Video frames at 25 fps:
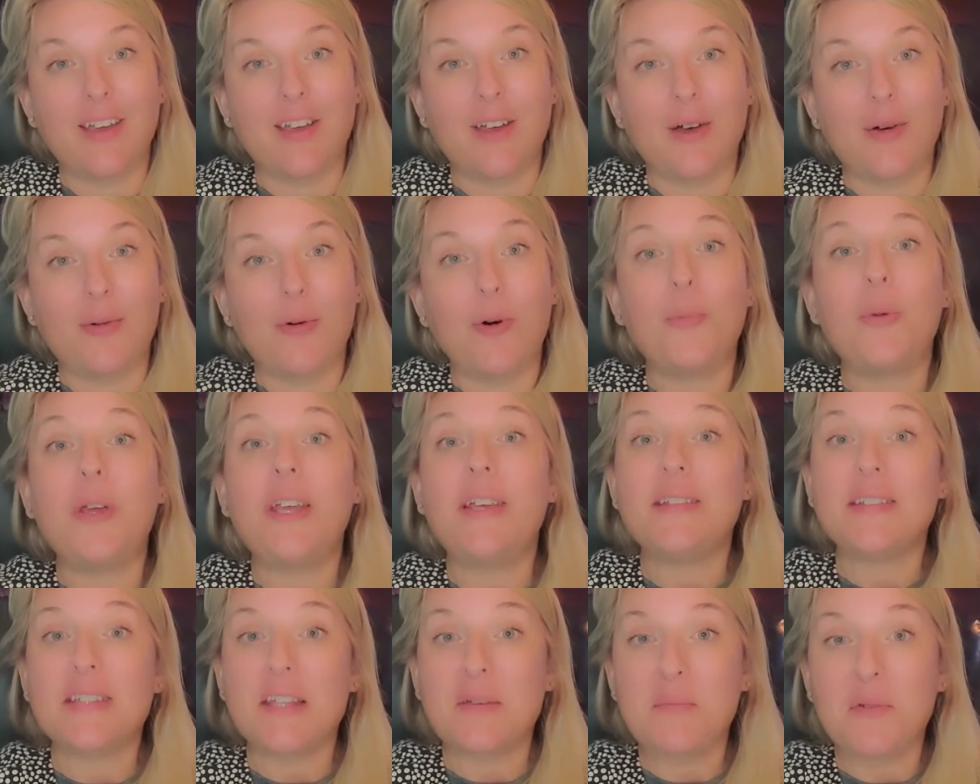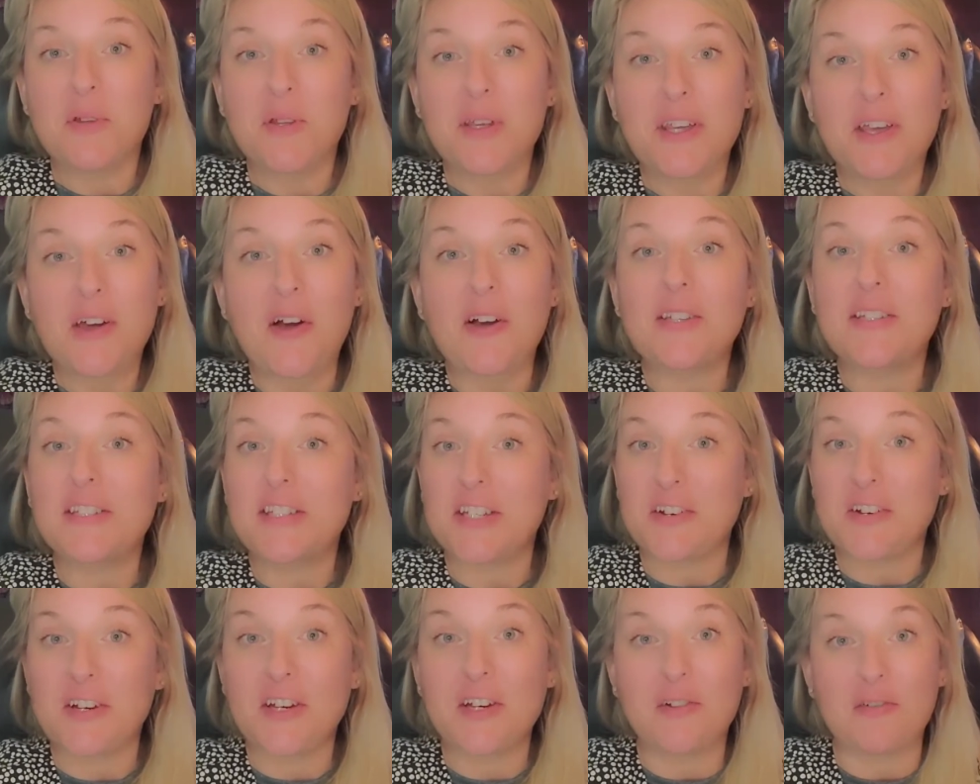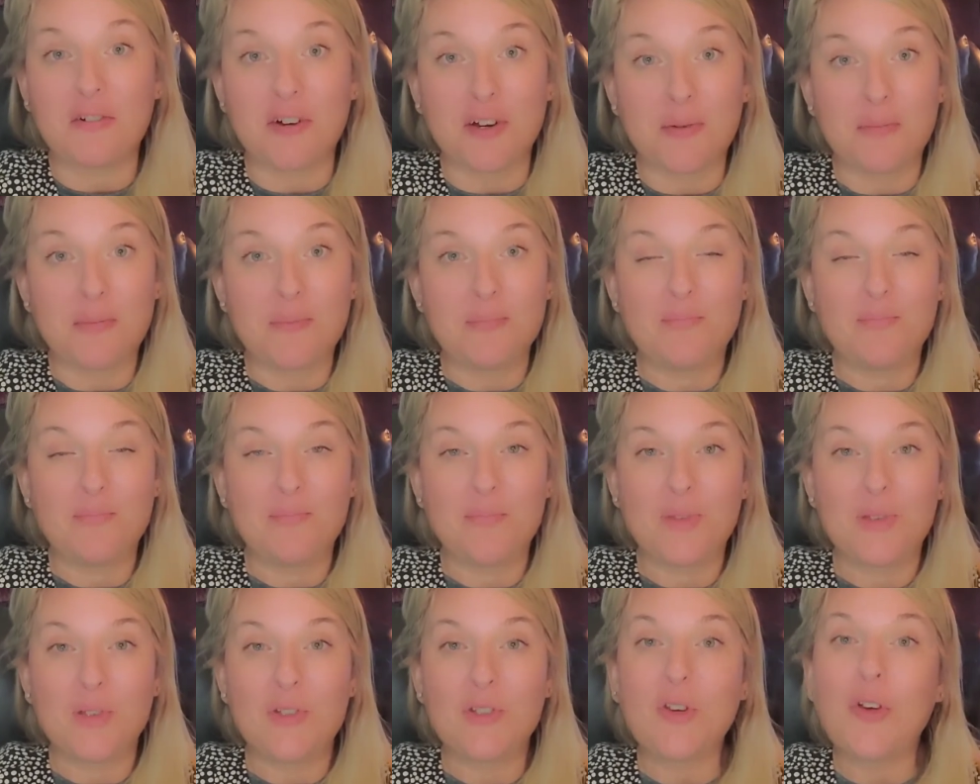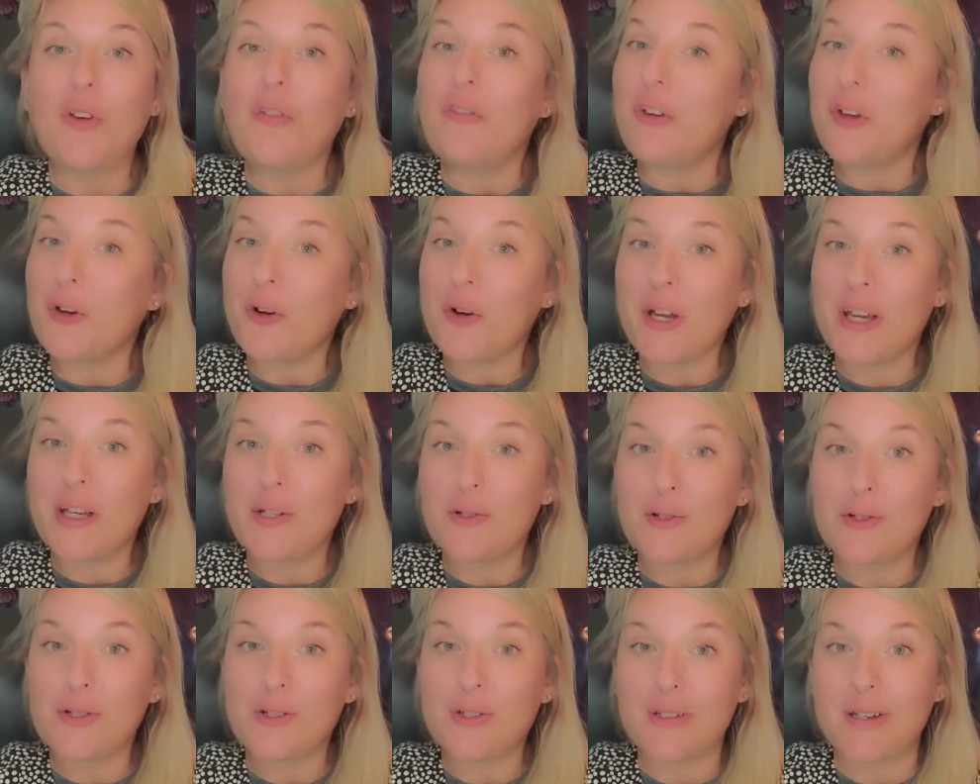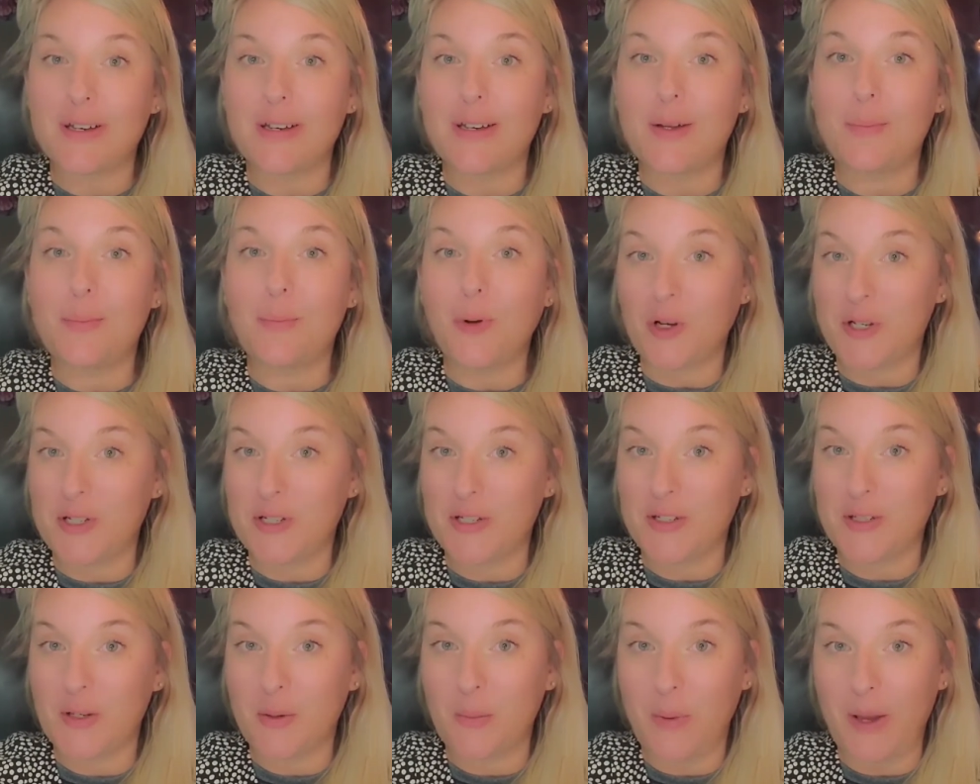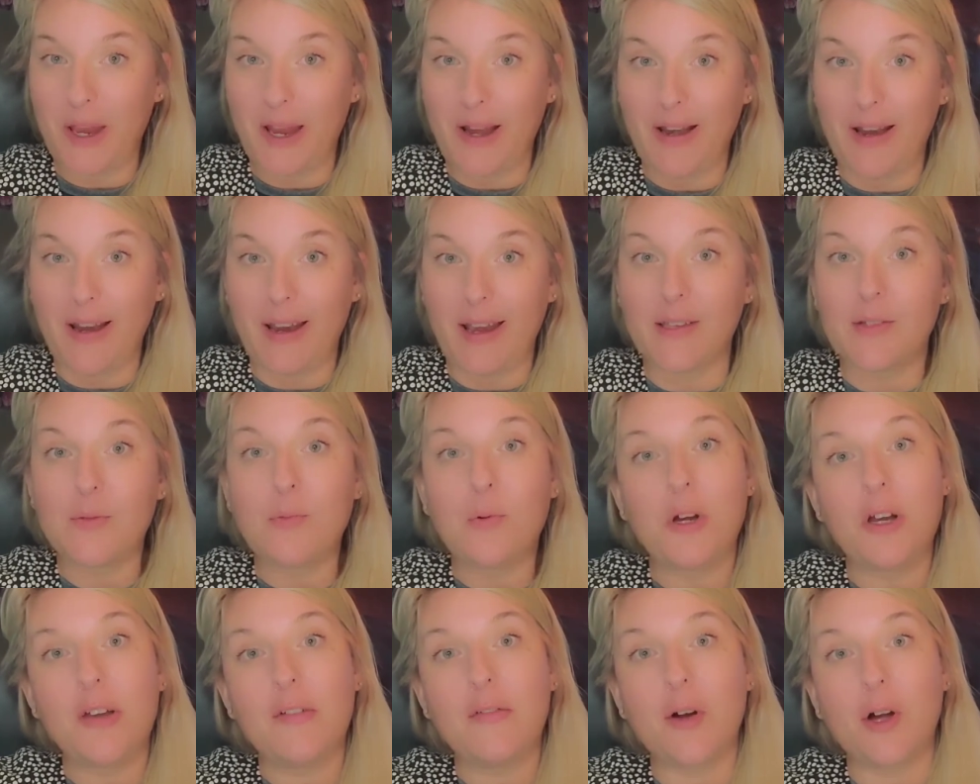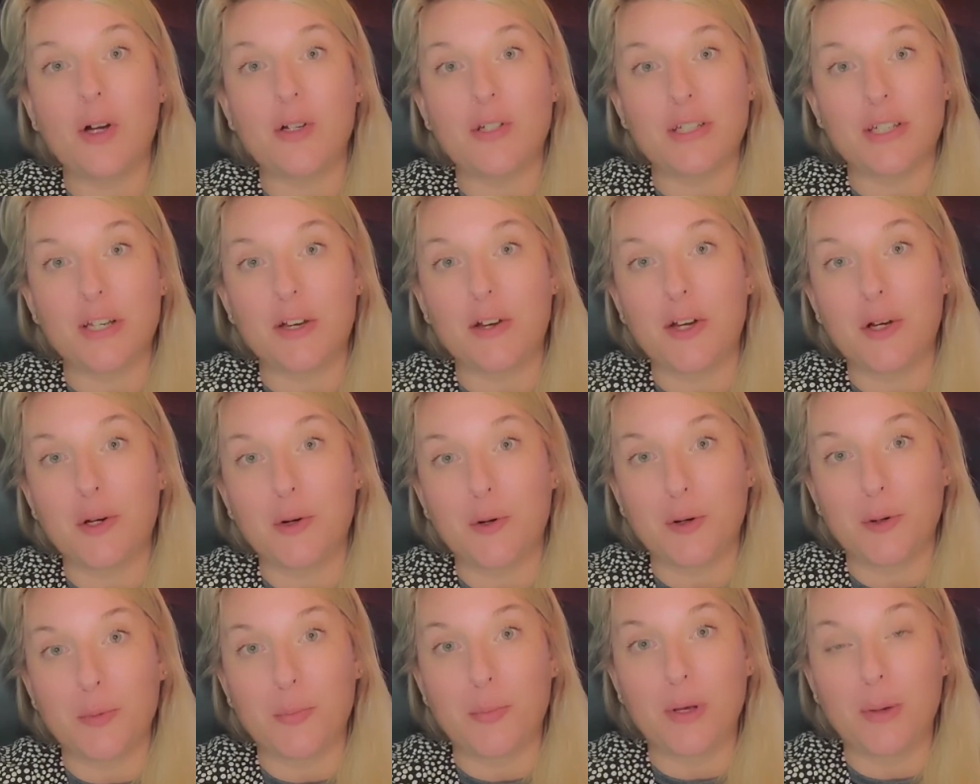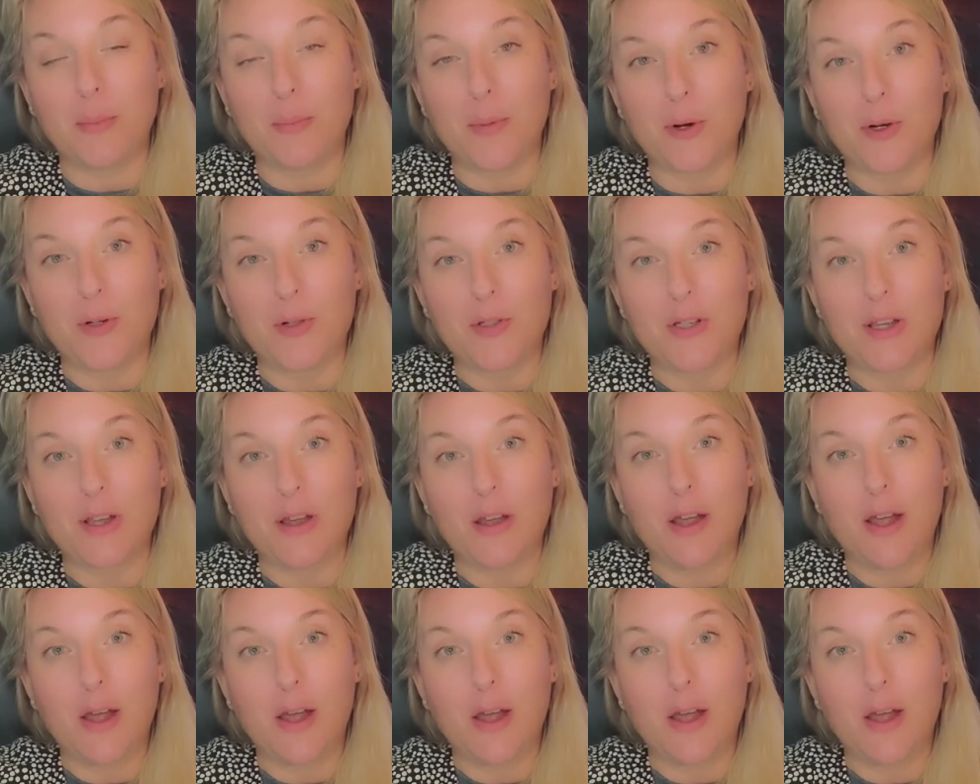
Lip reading: We'll be assembling our steering group. So if you're interested in participating as one of our steering group members,